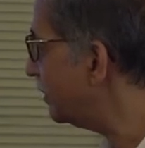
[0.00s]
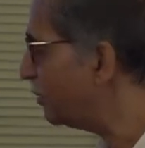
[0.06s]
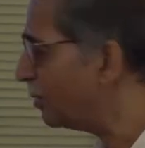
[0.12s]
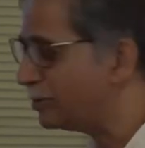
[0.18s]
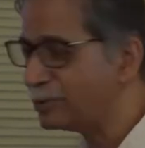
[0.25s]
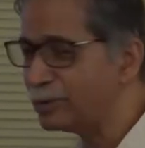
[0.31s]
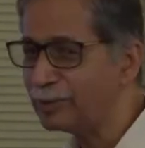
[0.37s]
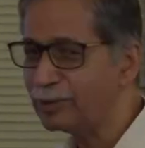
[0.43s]

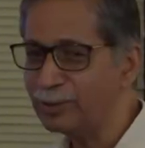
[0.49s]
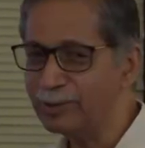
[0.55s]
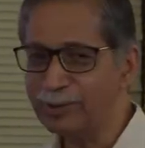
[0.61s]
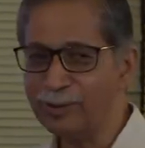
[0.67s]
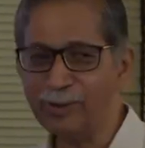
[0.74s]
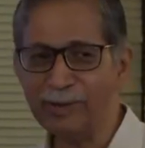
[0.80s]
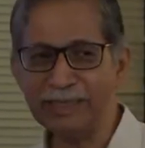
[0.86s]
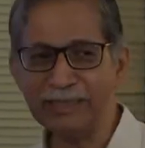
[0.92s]
though so you
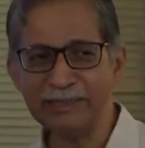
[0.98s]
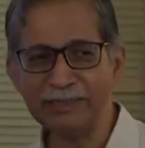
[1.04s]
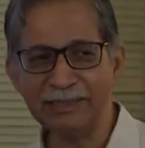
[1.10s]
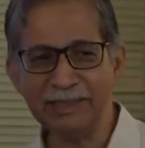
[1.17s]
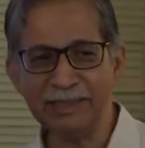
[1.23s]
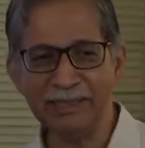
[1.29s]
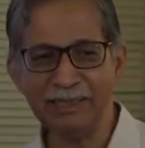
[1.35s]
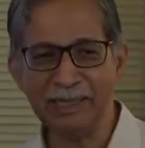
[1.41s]
know in,
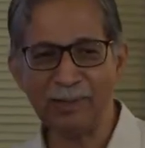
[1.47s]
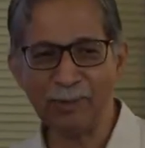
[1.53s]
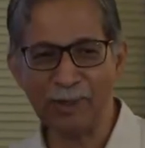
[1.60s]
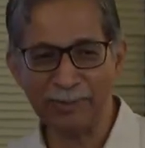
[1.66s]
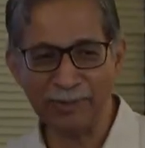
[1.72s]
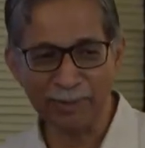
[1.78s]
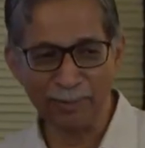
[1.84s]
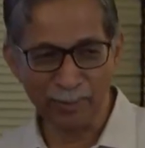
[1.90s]
in
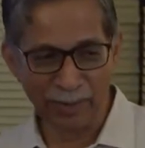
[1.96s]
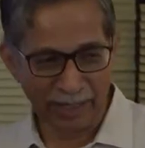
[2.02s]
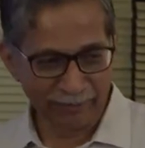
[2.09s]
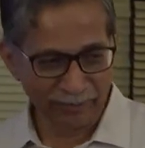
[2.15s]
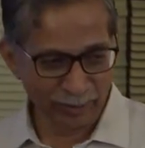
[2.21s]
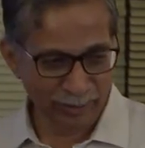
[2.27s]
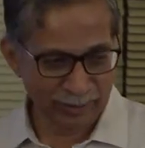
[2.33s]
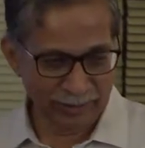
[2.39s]
equilibrium we
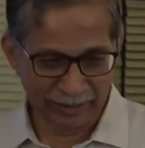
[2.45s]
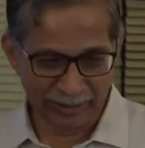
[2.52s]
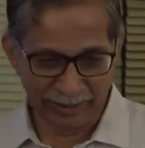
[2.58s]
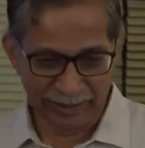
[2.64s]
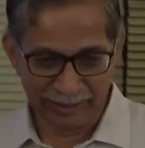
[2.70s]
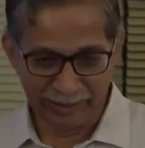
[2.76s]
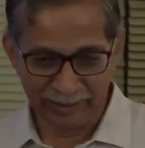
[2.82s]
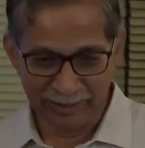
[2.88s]
have those
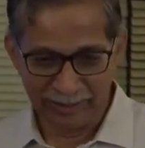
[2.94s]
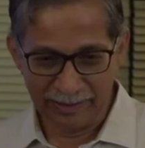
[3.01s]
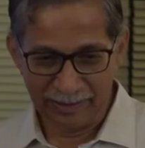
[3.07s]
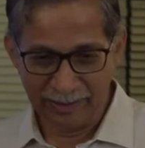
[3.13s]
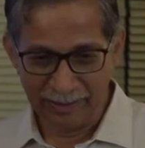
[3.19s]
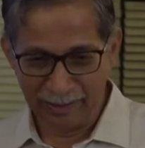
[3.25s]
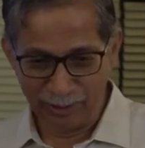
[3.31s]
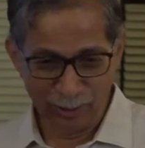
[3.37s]
three
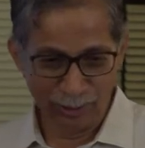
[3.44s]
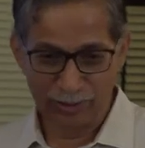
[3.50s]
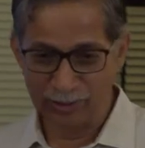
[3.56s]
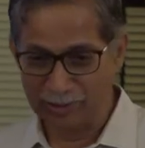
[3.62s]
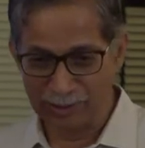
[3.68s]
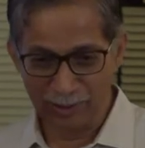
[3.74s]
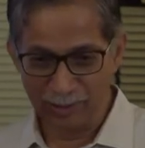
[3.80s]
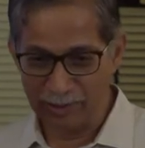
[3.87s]

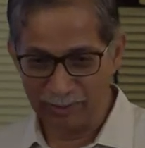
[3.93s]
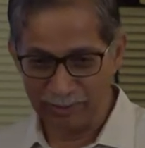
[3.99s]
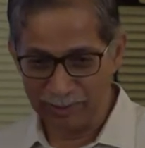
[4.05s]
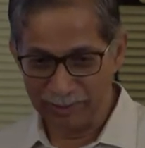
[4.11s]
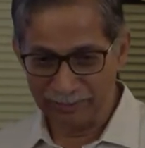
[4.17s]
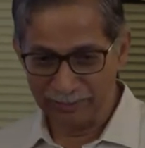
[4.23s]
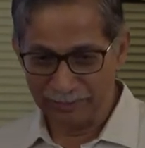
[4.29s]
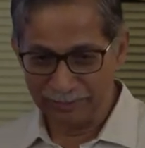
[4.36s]
neutral
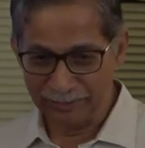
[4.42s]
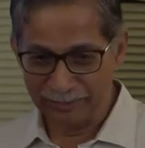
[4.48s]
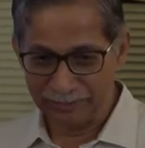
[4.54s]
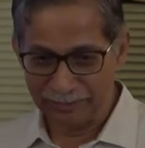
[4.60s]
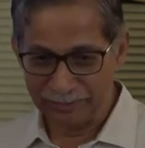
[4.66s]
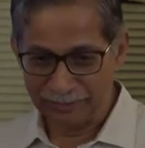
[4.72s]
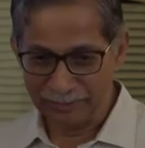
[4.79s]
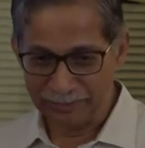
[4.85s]
equilibrium
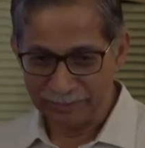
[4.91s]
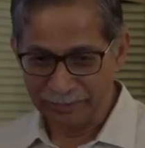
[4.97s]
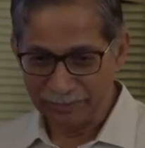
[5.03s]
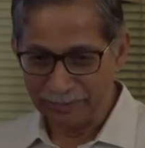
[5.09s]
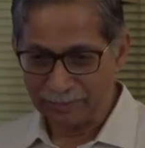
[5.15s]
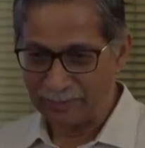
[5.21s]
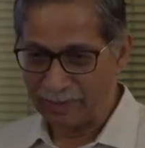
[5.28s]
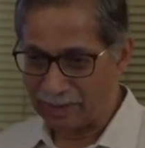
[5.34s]

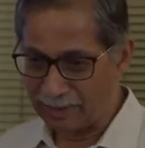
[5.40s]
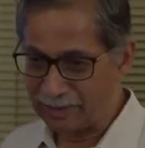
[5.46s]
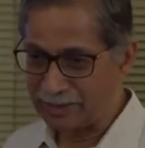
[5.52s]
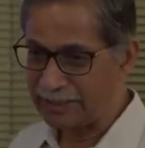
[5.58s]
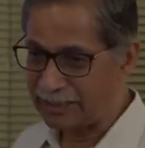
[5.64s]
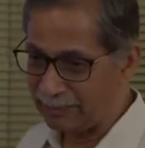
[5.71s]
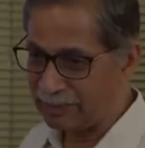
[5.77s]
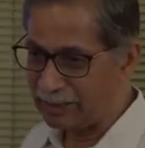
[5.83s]

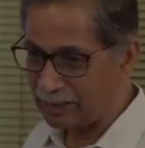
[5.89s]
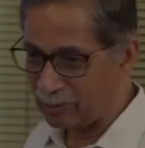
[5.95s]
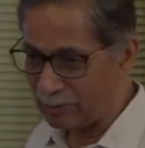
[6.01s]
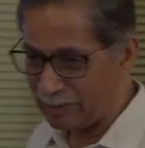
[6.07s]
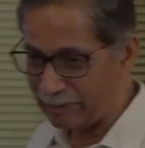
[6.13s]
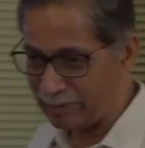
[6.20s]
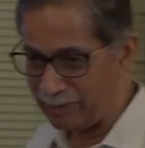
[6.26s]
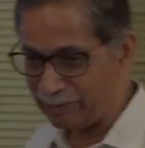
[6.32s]
unstable
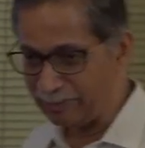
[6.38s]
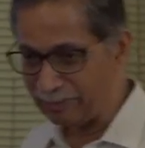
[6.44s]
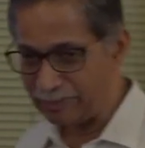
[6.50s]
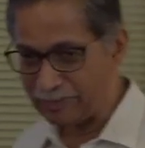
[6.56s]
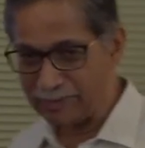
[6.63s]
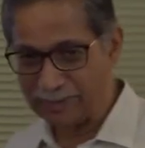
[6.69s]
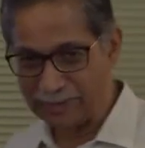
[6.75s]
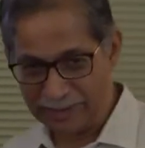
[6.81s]
equilibrium
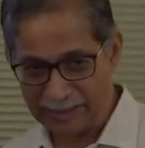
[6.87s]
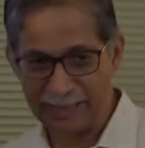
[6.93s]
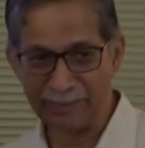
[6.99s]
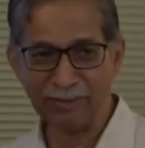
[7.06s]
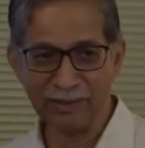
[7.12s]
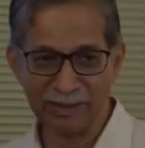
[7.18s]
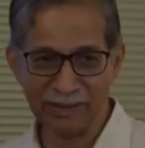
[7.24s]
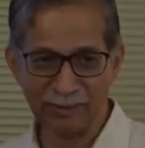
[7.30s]

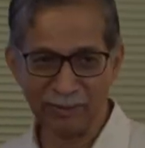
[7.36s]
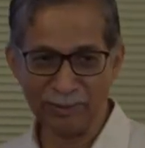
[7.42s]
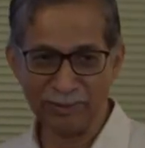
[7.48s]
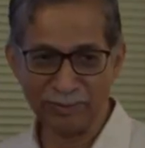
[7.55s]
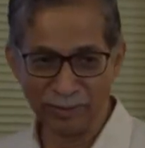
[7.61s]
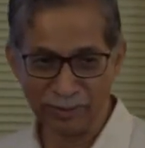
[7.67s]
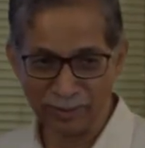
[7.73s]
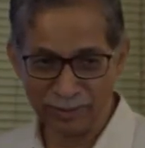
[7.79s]
stable
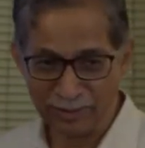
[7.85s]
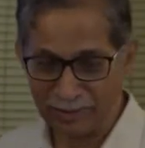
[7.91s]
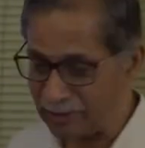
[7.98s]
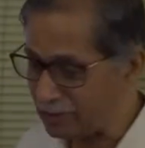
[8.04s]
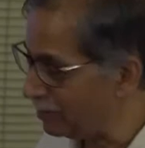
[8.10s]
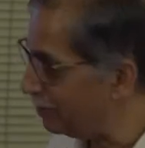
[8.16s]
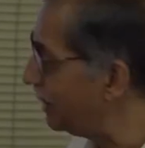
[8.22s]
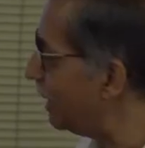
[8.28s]
equilibrium so
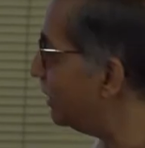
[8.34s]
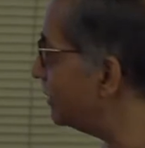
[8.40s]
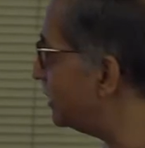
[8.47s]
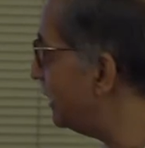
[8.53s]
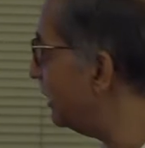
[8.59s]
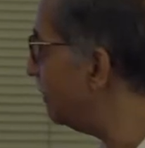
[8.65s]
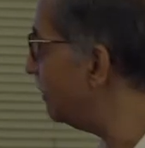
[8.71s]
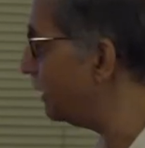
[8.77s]
this will be
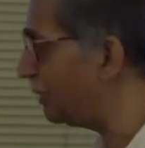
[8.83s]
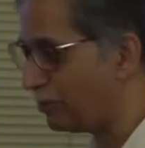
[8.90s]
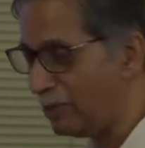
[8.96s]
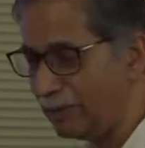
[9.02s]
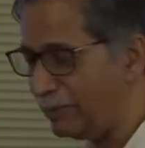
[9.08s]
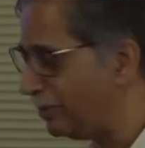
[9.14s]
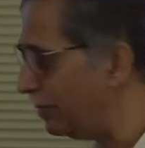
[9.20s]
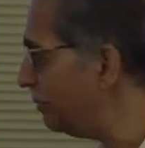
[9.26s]
unstable
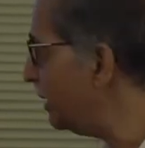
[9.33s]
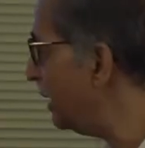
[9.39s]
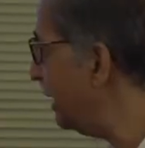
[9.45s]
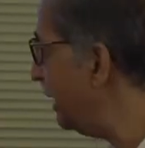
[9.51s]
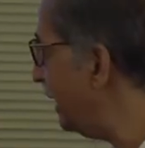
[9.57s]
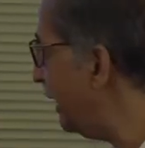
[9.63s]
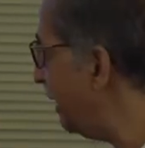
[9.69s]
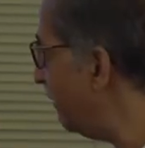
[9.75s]
equilibrium
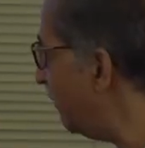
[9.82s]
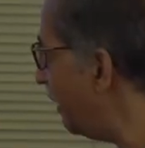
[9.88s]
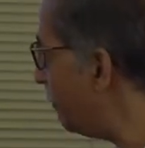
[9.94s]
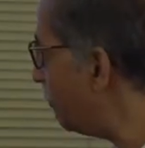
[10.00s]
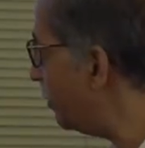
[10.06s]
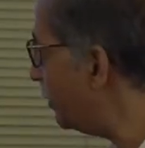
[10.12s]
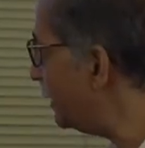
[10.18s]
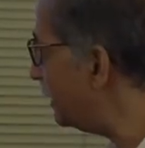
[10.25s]
if i
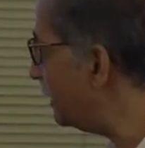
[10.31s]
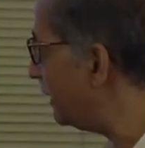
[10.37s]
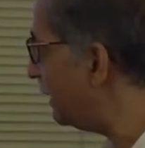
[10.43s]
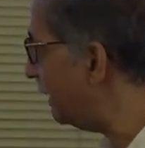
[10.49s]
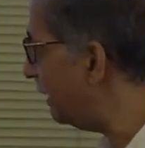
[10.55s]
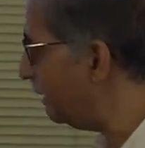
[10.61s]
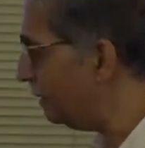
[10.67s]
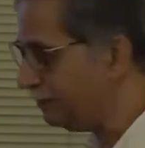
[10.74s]
put it
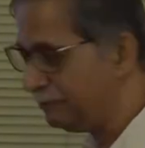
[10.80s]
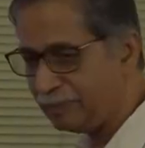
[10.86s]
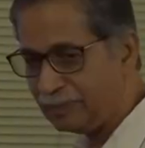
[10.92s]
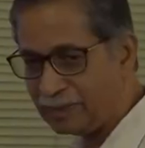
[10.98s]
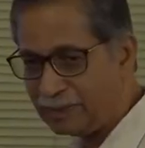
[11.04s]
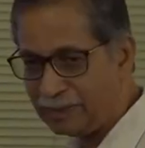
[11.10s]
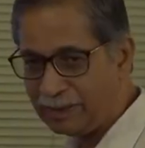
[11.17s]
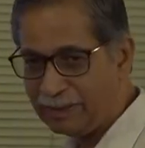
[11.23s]
here
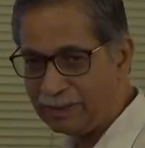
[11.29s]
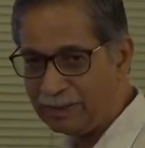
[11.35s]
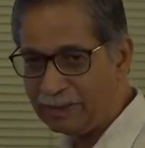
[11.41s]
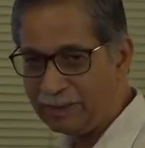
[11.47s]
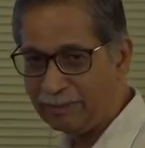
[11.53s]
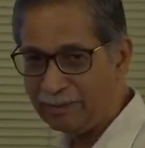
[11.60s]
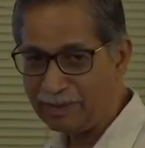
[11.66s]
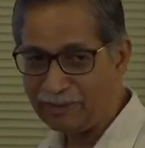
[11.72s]

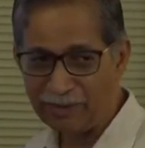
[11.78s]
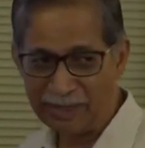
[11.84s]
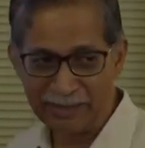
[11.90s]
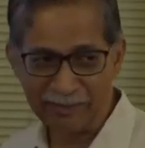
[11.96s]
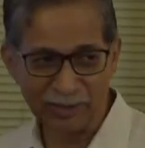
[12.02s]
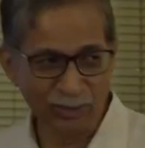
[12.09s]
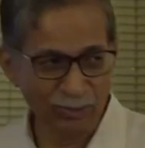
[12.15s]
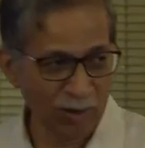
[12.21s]
but if i
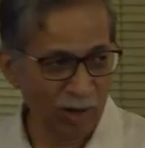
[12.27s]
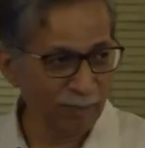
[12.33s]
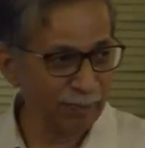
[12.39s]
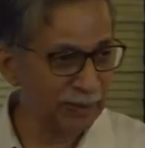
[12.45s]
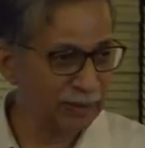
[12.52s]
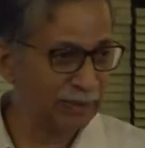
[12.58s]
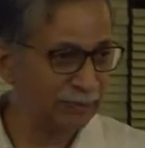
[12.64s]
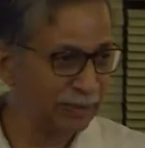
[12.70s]
give a small
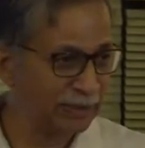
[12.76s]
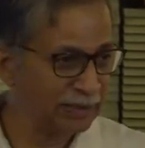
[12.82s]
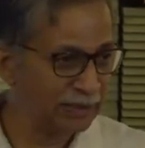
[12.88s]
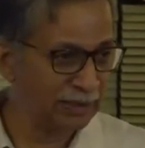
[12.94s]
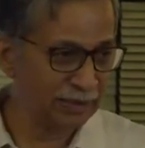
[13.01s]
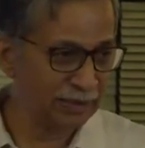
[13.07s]
perturbation